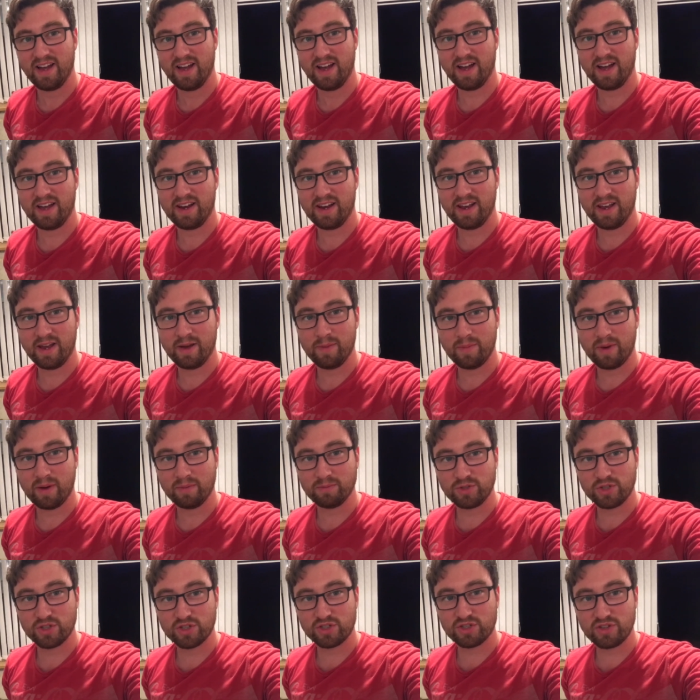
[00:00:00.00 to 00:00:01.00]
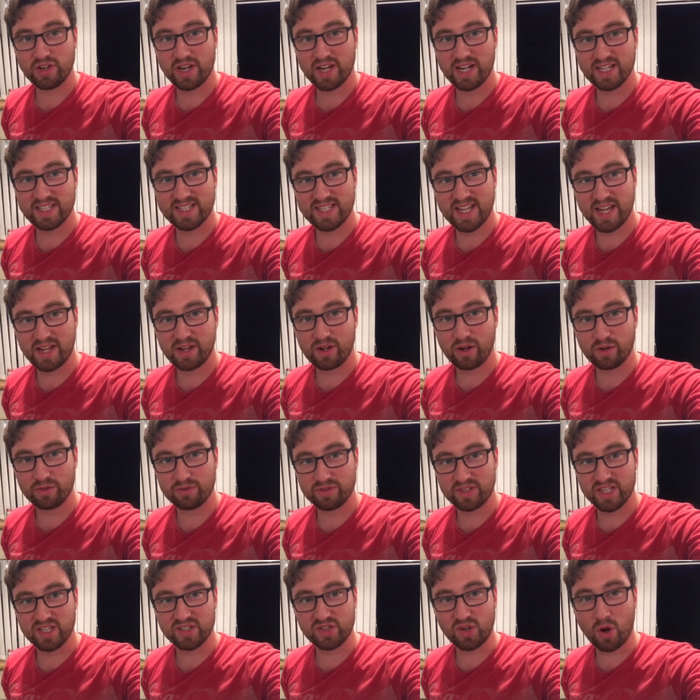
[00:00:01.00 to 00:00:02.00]
and I'm just trying to take
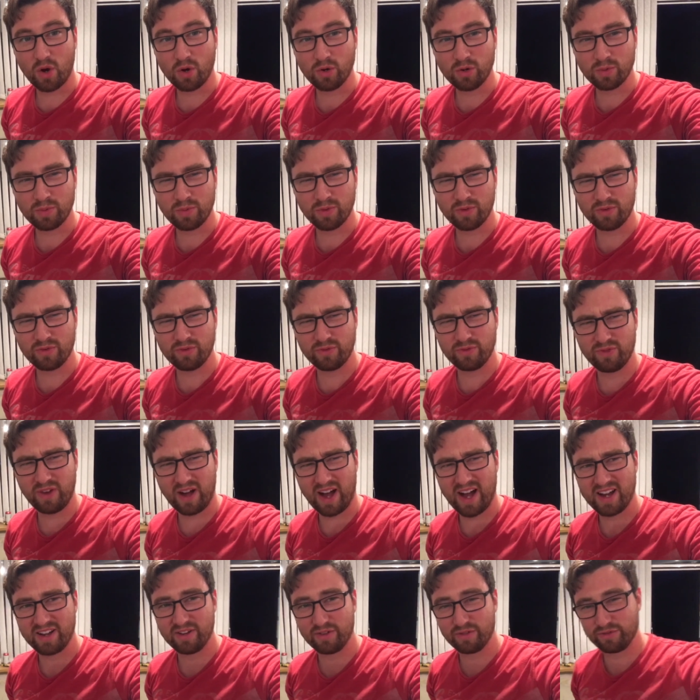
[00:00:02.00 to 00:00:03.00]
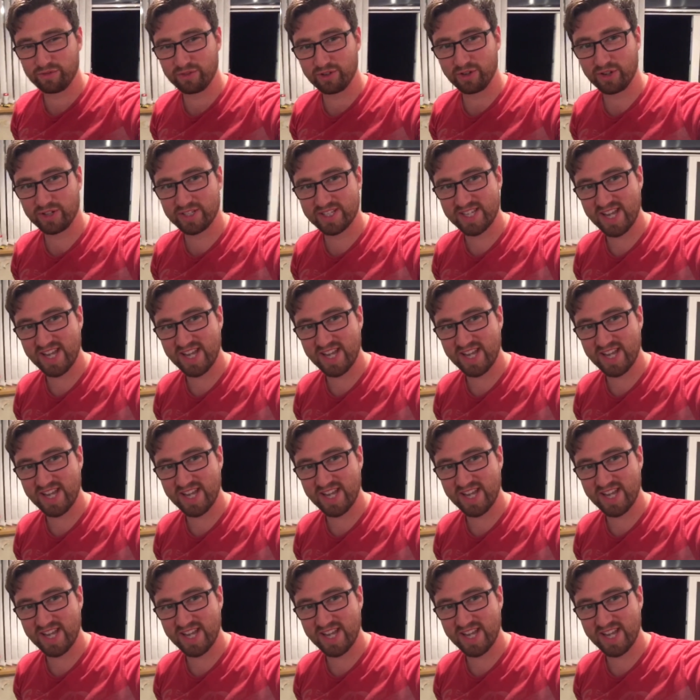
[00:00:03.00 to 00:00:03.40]
off these horrible vinyl floor